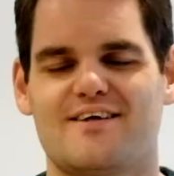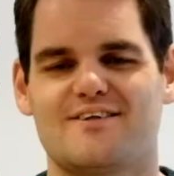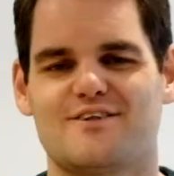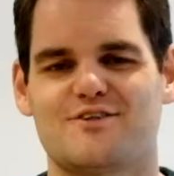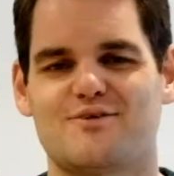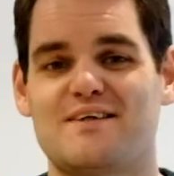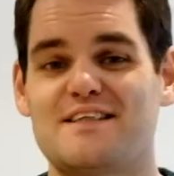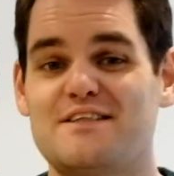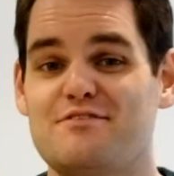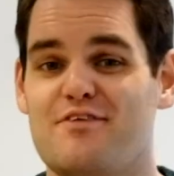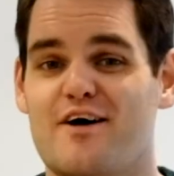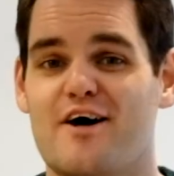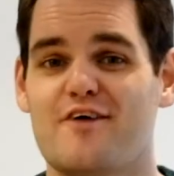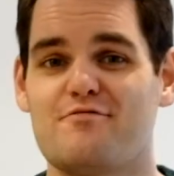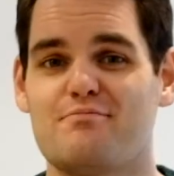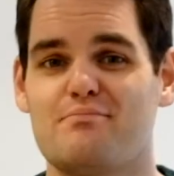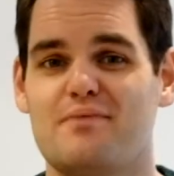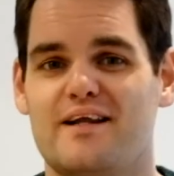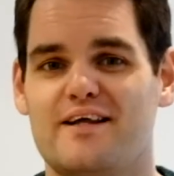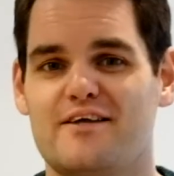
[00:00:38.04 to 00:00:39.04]
25
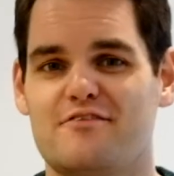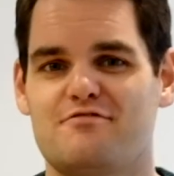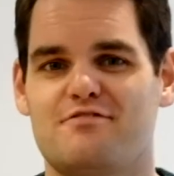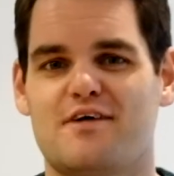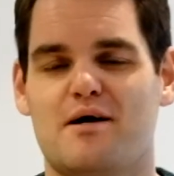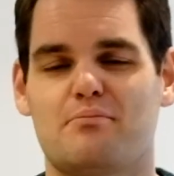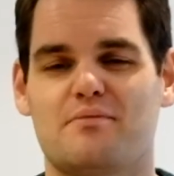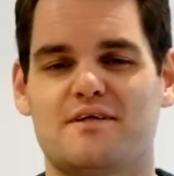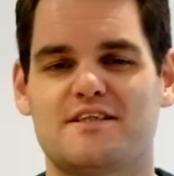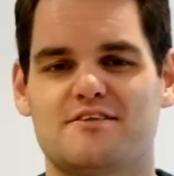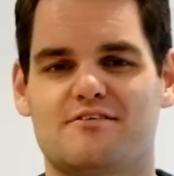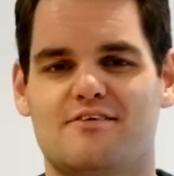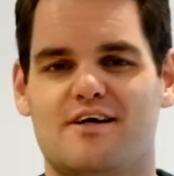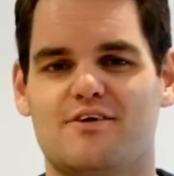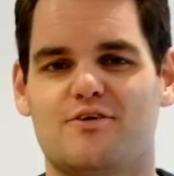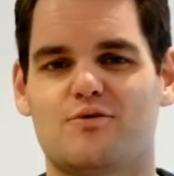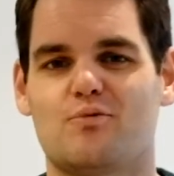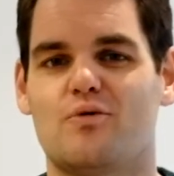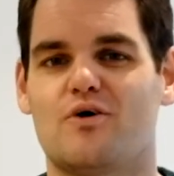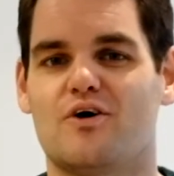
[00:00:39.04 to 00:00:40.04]
million families around
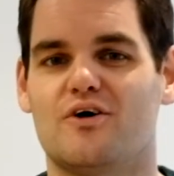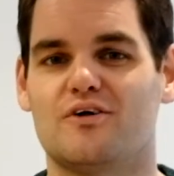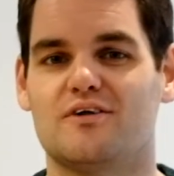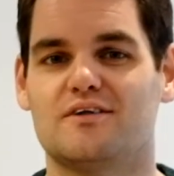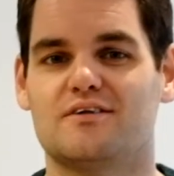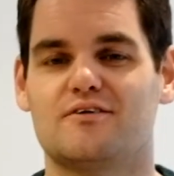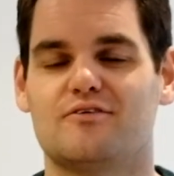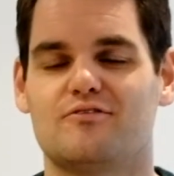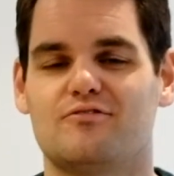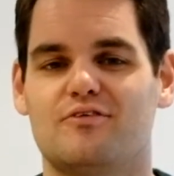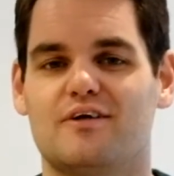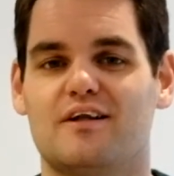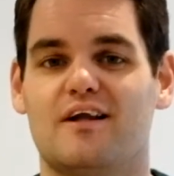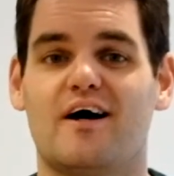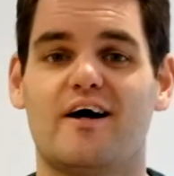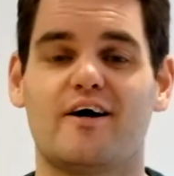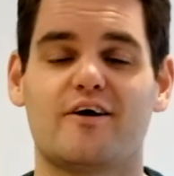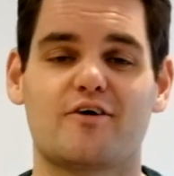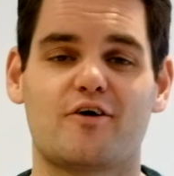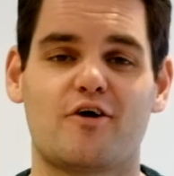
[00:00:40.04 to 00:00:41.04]
the world
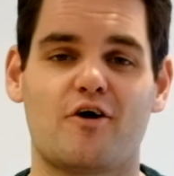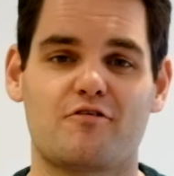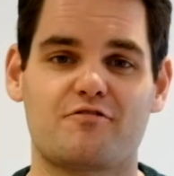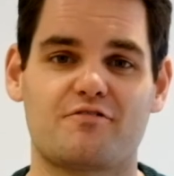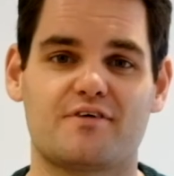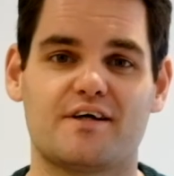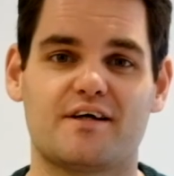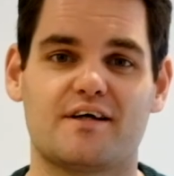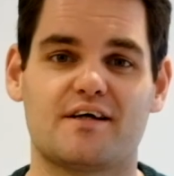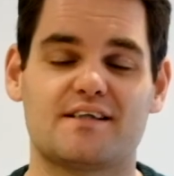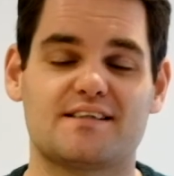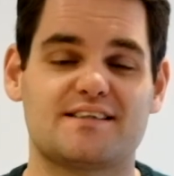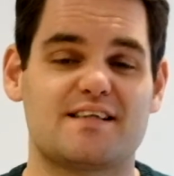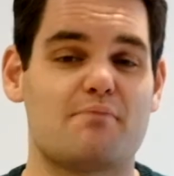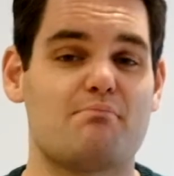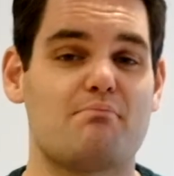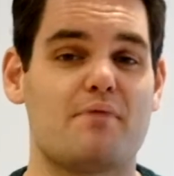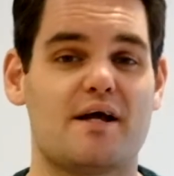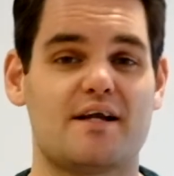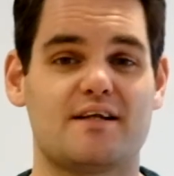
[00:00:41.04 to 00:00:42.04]
rely on coffee as their
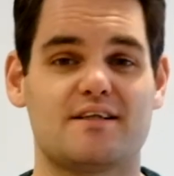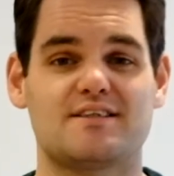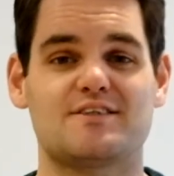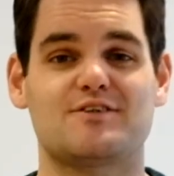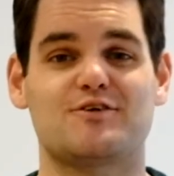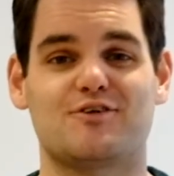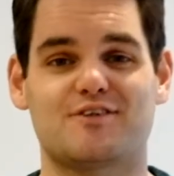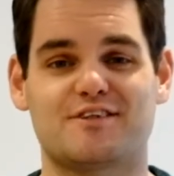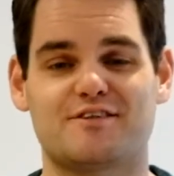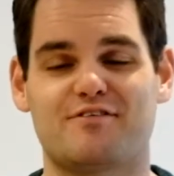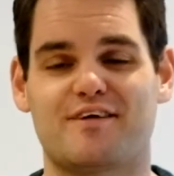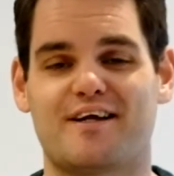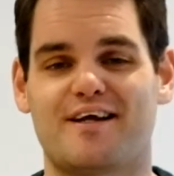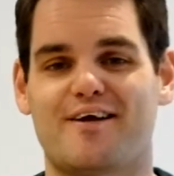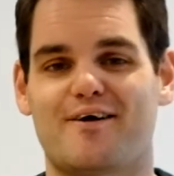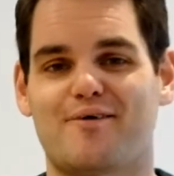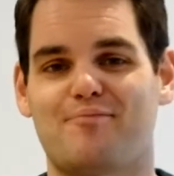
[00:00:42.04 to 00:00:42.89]
main source of income.